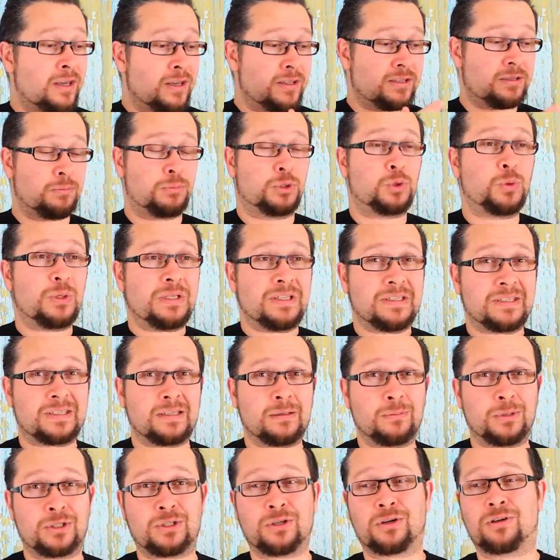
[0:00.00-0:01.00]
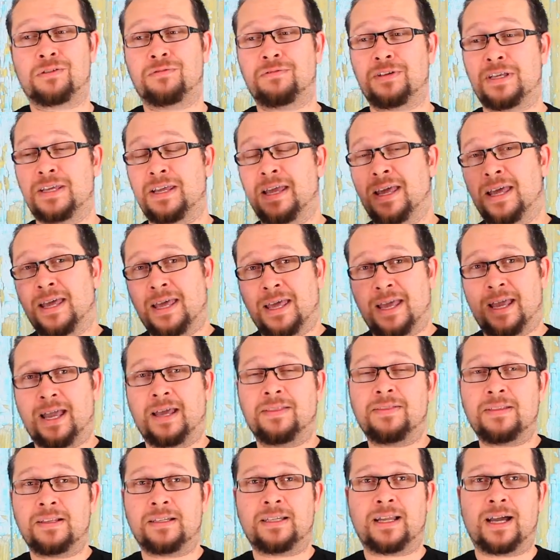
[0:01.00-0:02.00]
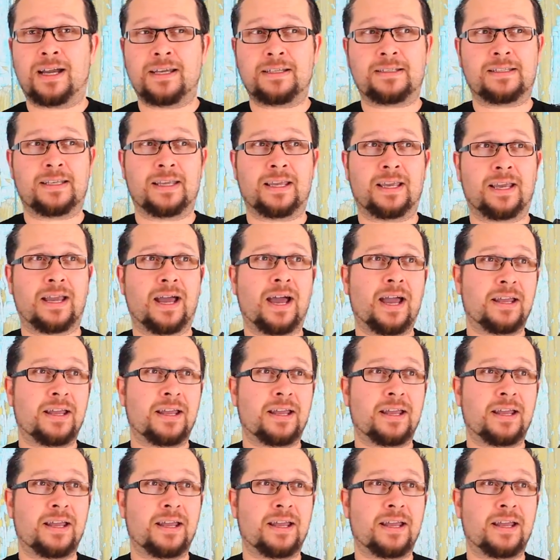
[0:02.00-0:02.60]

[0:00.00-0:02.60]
So between the cinematography and the lighting,